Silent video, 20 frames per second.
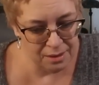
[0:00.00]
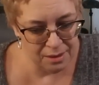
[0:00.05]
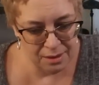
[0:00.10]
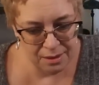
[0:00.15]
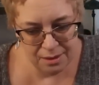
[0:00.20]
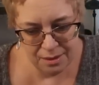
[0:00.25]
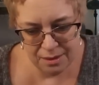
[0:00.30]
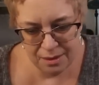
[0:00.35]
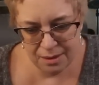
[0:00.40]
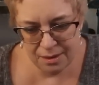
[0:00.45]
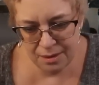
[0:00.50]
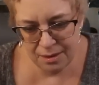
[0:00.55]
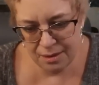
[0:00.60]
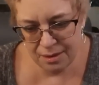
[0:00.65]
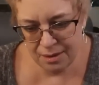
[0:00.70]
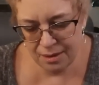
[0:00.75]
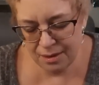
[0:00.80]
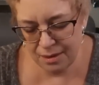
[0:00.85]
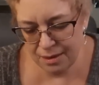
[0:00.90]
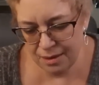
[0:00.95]

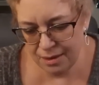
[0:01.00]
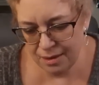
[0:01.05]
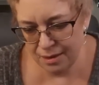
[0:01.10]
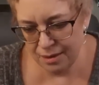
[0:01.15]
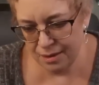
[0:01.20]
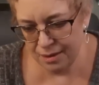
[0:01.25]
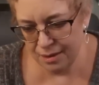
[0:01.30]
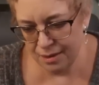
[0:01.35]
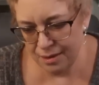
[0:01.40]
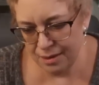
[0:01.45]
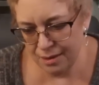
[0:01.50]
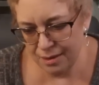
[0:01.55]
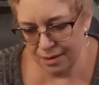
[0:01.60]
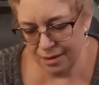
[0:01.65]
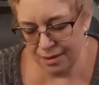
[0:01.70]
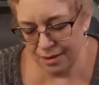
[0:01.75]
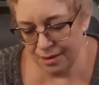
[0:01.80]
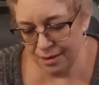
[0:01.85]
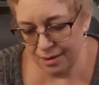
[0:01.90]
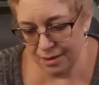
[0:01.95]

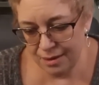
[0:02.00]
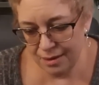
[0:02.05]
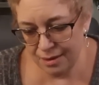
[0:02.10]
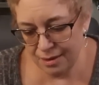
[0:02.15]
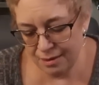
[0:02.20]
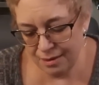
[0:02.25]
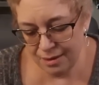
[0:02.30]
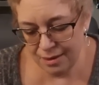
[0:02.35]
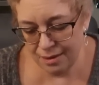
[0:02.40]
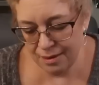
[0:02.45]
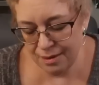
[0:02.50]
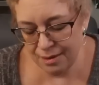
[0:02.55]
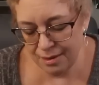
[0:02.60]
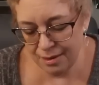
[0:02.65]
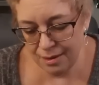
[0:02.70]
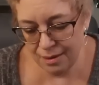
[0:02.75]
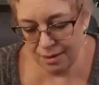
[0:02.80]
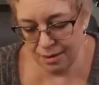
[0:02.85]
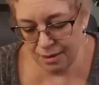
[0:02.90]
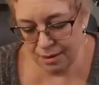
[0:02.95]

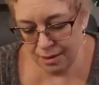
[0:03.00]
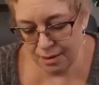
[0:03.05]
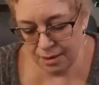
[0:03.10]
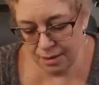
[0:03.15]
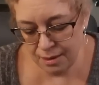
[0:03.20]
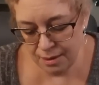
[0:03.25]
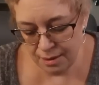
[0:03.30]
Nothing is said.